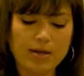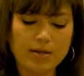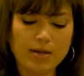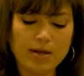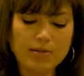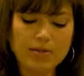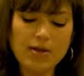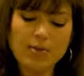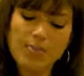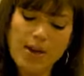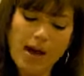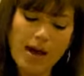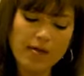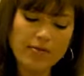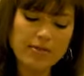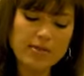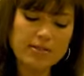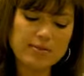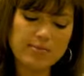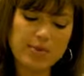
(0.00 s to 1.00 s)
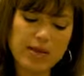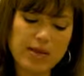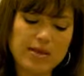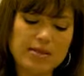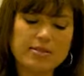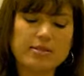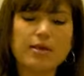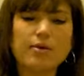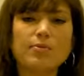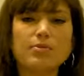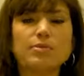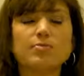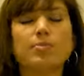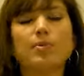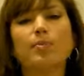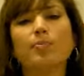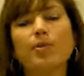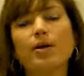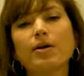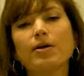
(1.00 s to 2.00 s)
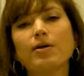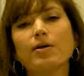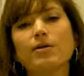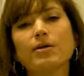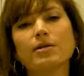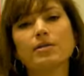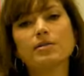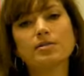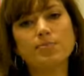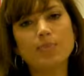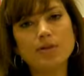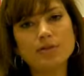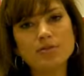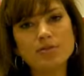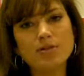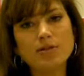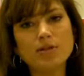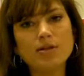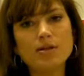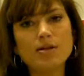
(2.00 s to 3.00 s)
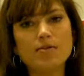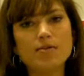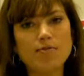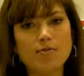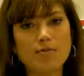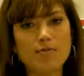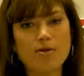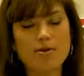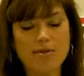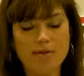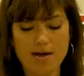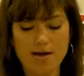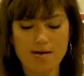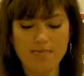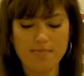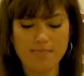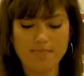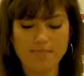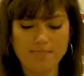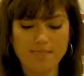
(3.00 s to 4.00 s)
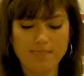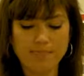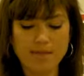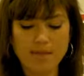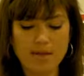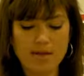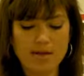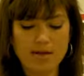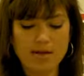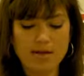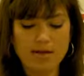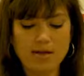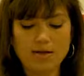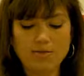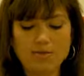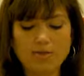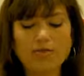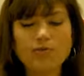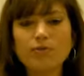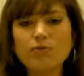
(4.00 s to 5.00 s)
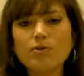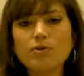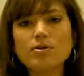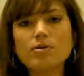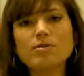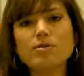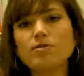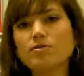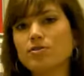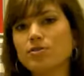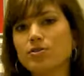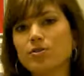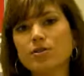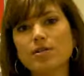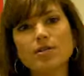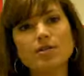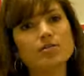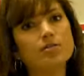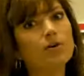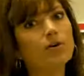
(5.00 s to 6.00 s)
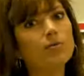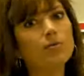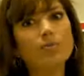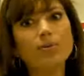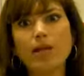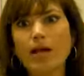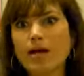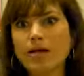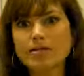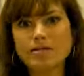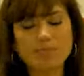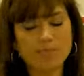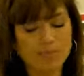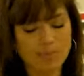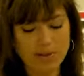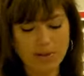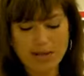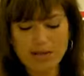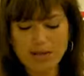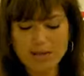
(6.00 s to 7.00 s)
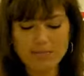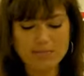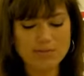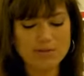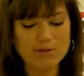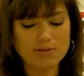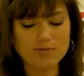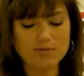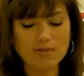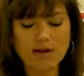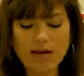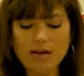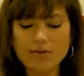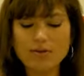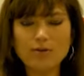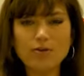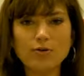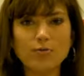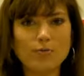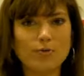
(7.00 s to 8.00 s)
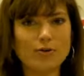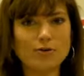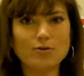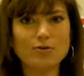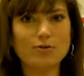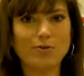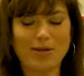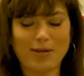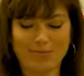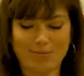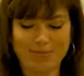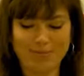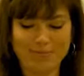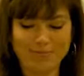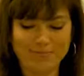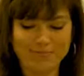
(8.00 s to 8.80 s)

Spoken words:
Let them have a space that was prepared especially for them. If the floors are dirty, don't place blame, just vacuum or sweep.